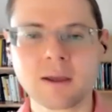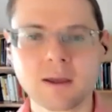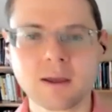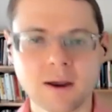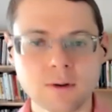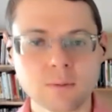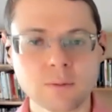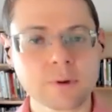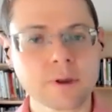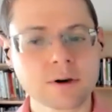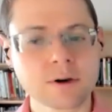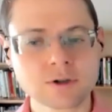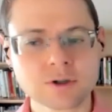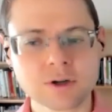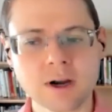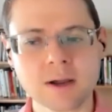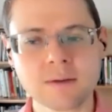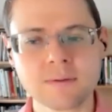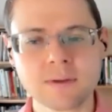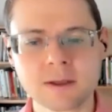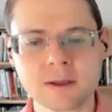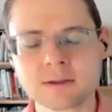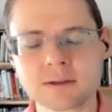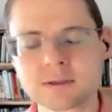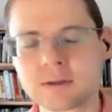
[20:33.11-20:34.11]
And when you're
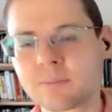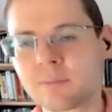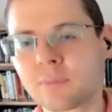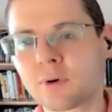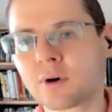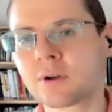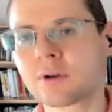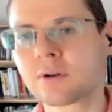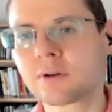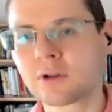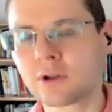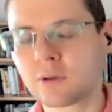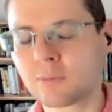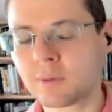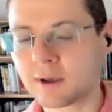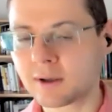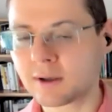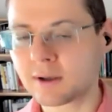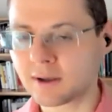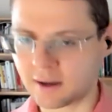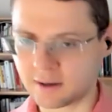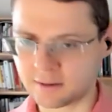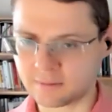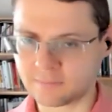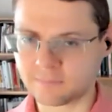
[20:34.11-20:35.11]
driving, it's important to be
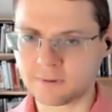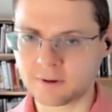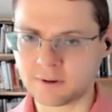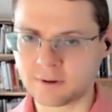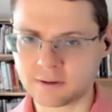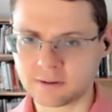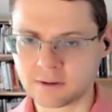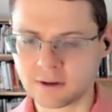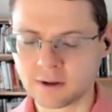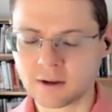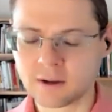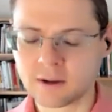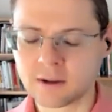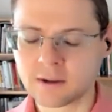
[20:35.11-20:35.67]
confident.